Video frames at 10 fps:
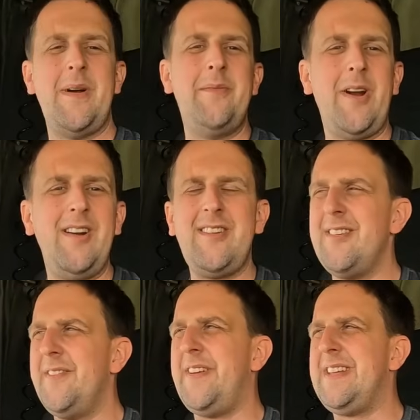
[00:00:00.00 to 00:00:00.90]
you remember
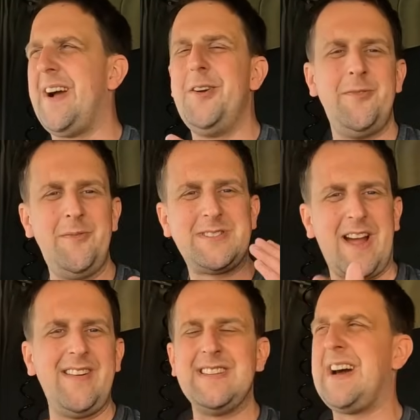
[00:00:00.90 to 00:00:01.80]
earlier in the video when we was
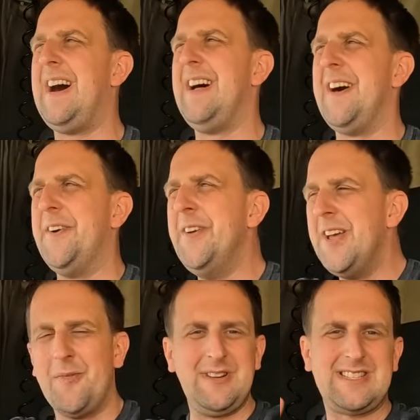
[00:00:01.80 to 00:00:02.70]
going into Harlow
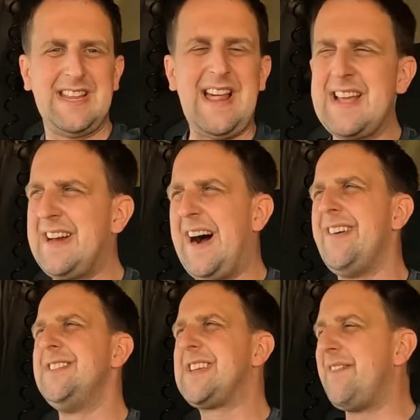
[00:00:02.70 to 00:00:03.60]
and we see that
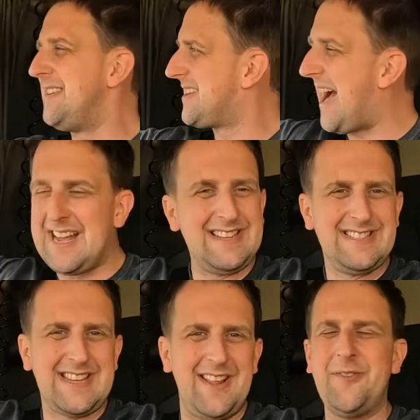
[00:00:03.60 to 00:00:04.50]
car and he's giving
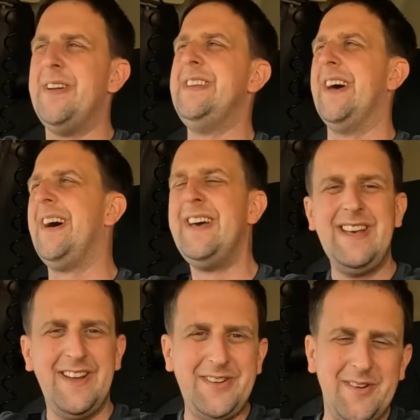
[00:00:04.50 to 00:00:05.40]
tangs out the window
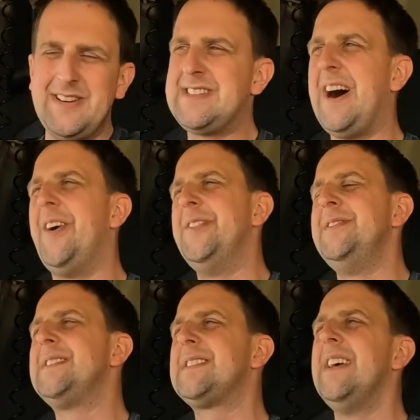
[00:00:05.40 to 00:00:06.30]
and doing
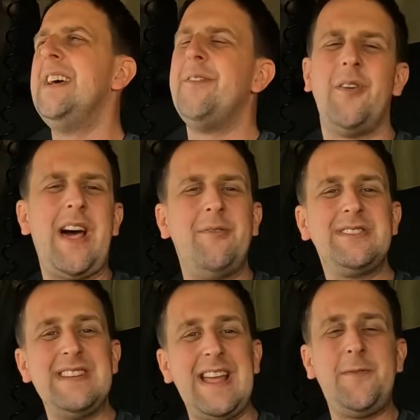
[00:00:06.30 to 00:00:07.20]
tones? Well that
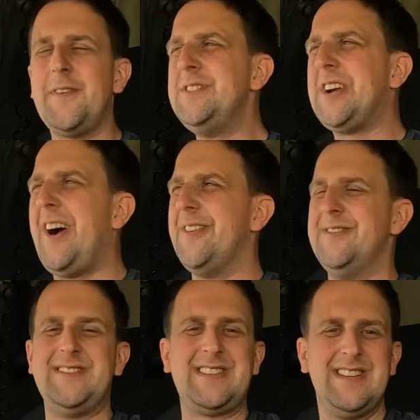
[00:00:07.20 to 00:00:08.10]
was Nathan
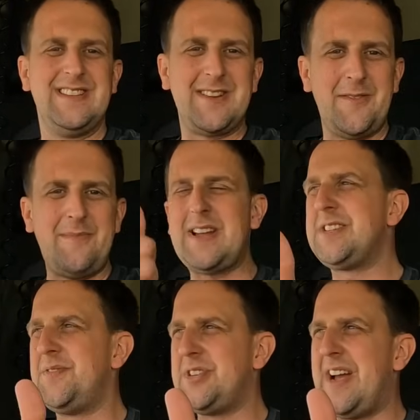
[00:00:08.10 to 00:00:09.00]
Jones. So a
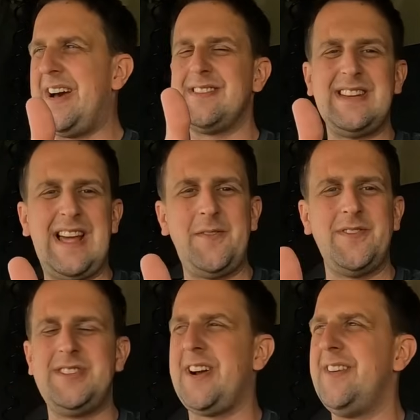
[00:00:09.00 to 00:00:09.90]
massive shout out to
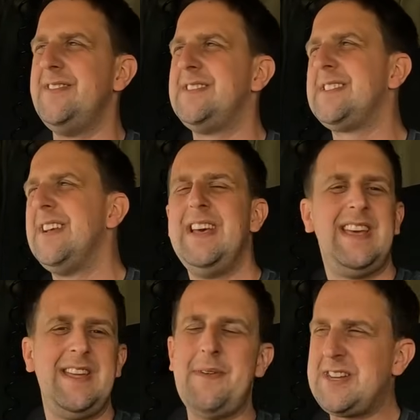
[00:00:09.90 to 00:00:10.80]
Nathan Jones
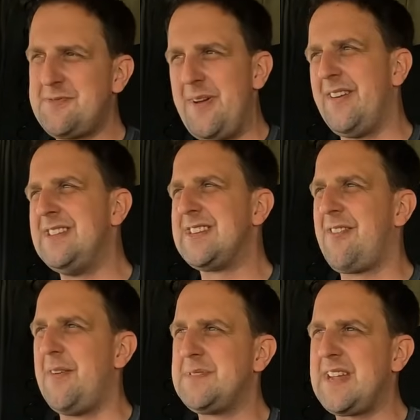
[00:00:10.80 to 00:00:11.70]
he messaged me on
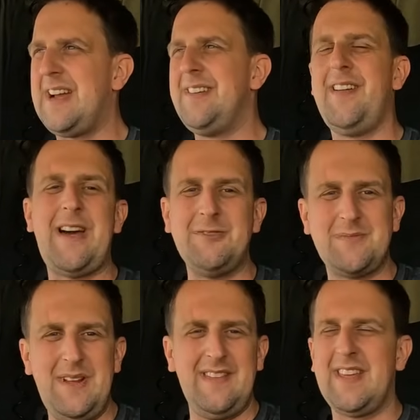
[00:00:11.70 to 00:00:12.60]
Instagram saying, "Oh, that
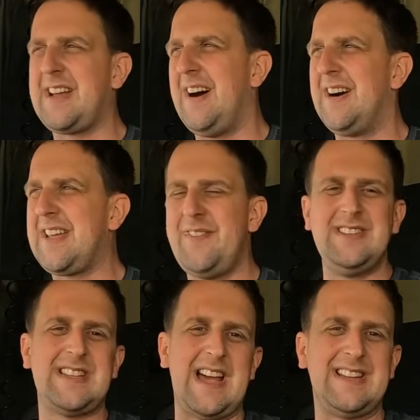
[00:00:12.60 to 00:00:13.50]
was me in the car
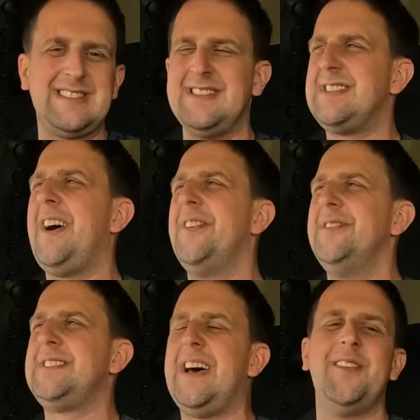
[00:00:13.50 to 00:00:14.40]
giving tangs and
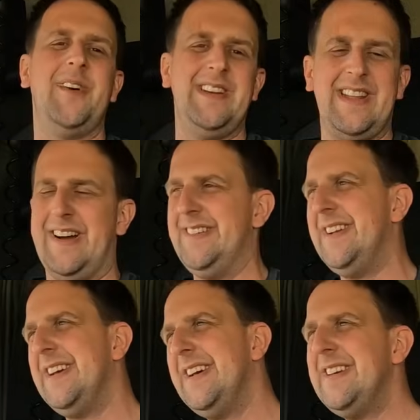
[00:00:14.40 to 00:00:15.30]
tones out the
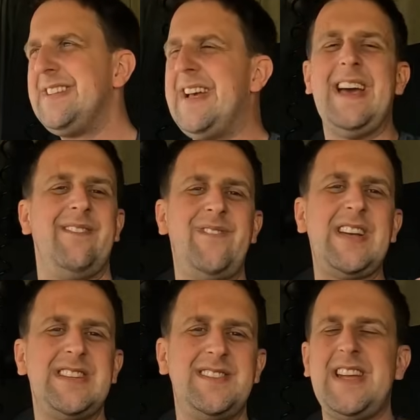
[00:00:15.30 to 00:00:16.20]
window." So yeah,
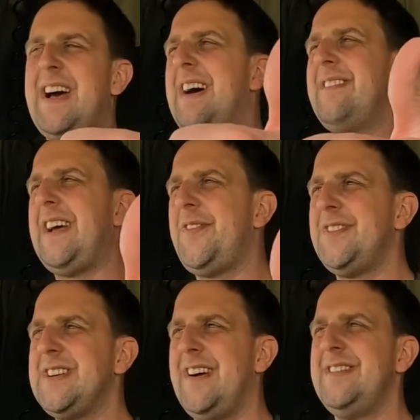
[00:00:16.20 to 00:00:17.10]
massive shout out,
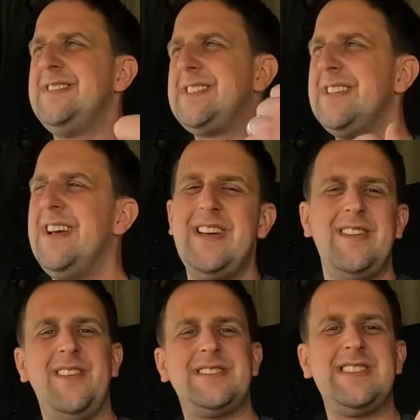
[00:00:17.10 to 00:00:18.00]
Nathan Jones.
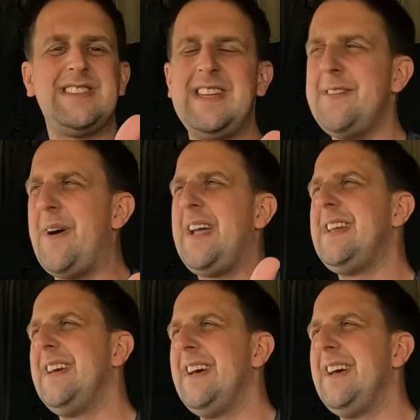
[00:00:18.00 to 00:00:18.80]
Nice to see you, mate.